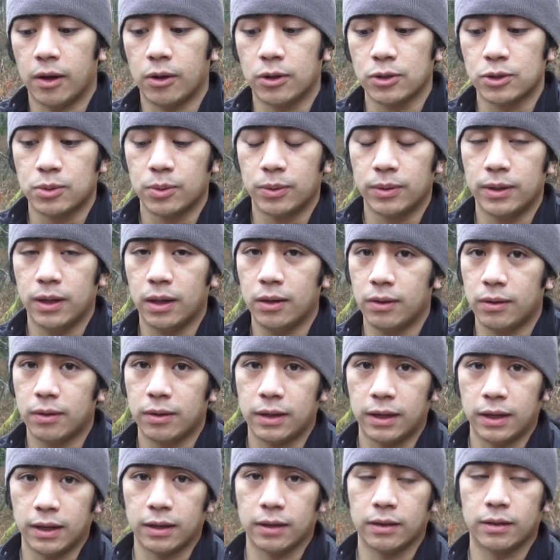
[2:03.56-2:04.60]
also another
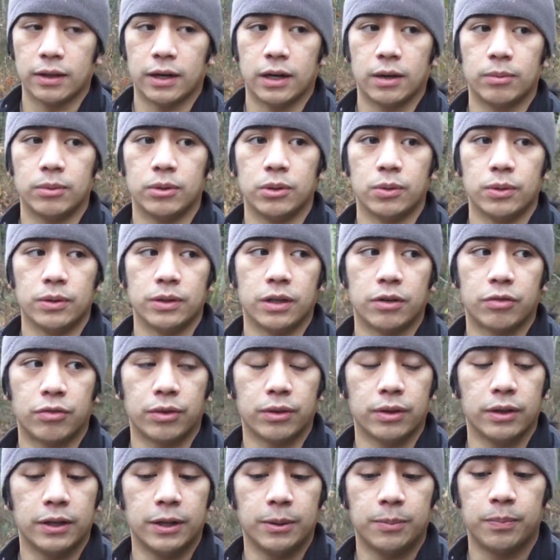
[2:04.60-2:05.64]
thing that I'm doing
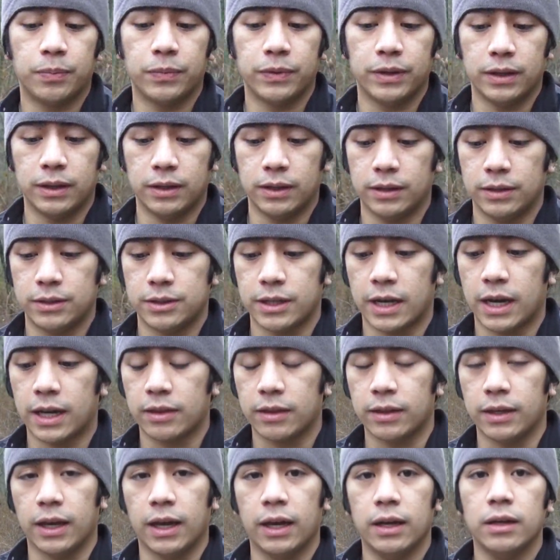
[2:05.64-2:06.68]
differently is at
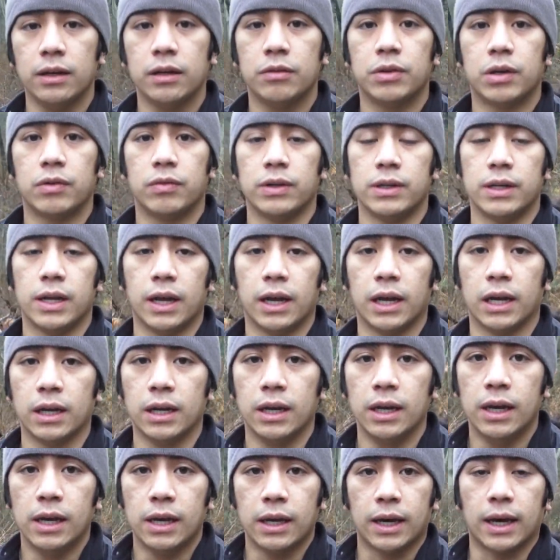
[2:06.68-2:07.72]
the end of every day
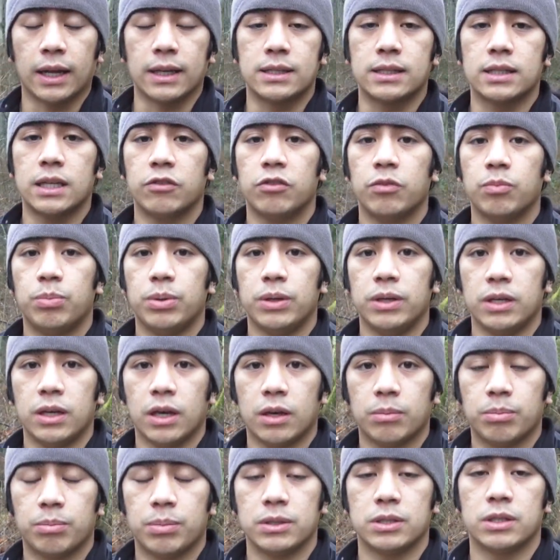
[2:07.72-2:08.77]
at 7
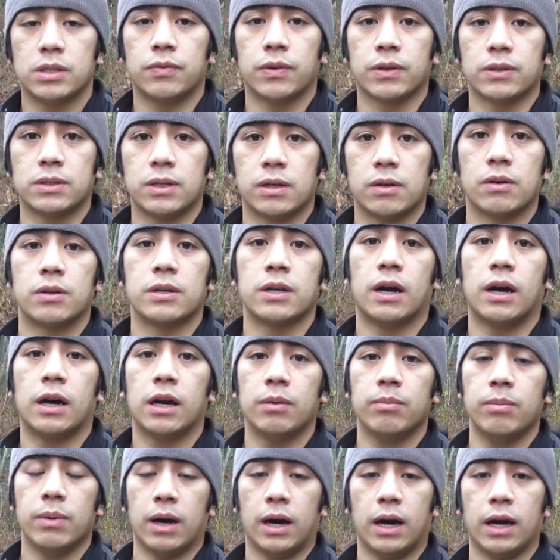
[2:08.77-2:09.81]
p.m. Pacific Standard
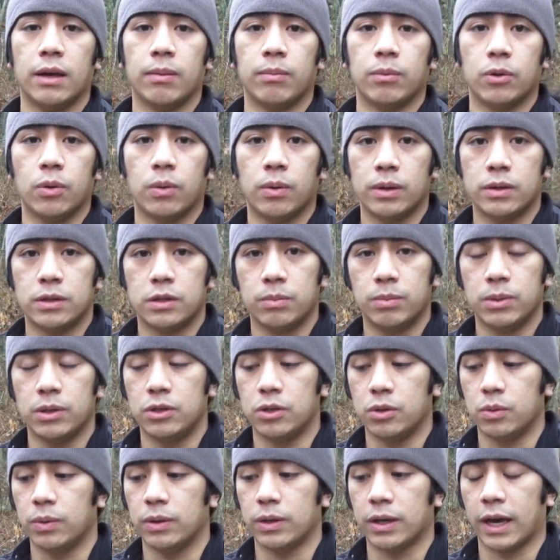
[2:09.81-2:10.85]
Time, I am going to be
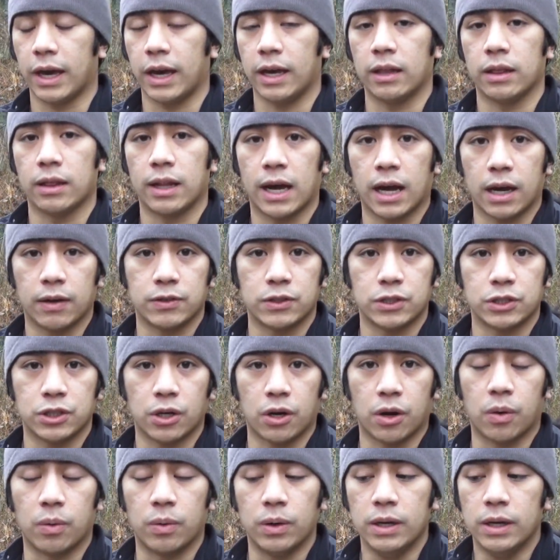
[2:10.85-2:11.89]
doing a live
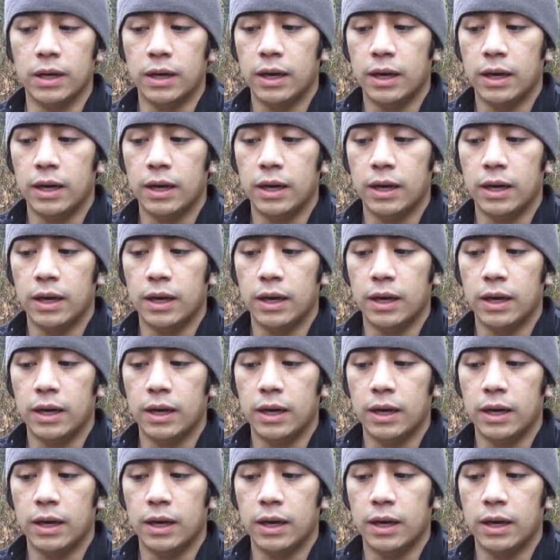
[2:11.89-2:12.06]
show.